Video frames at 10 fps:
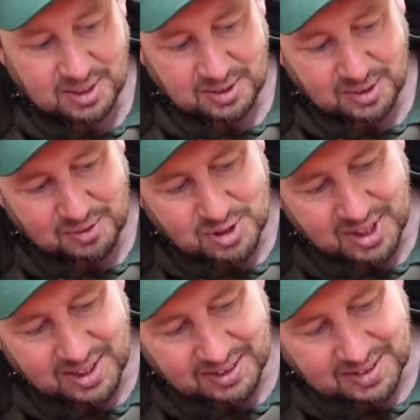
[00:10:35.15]
I don't even
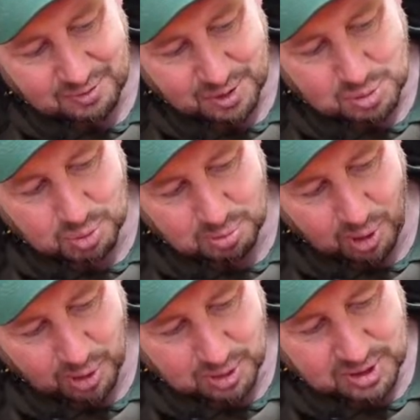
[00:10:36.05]
see that difference, but
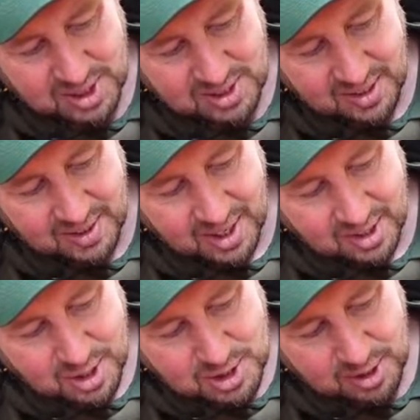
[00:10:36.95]
my goodness,
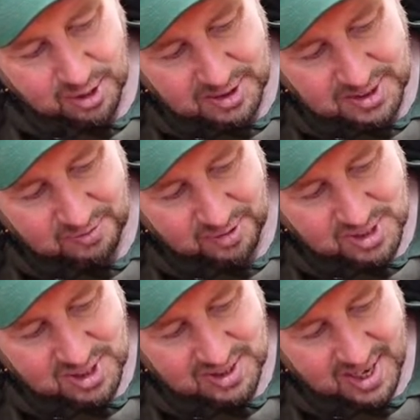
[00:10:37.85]
there's a lot of
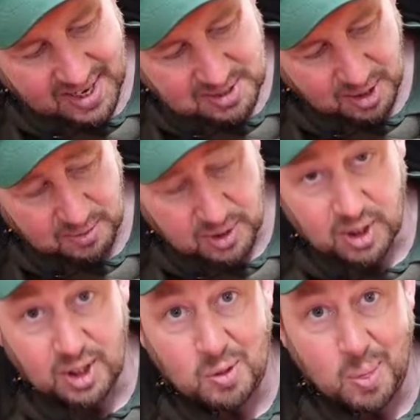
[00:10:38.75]
difference in there. So
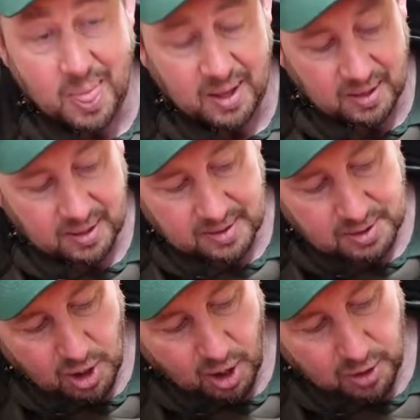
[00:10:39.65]
the
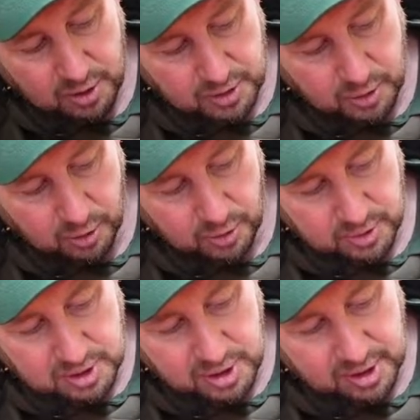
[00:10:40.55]
darker the oil,
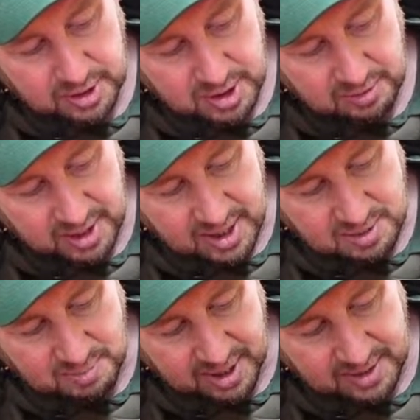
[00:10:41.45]
the dirtier it
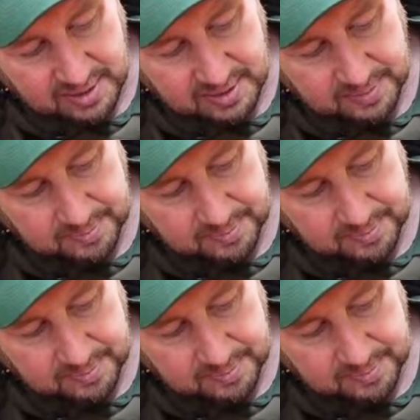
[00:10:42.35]
is mainly.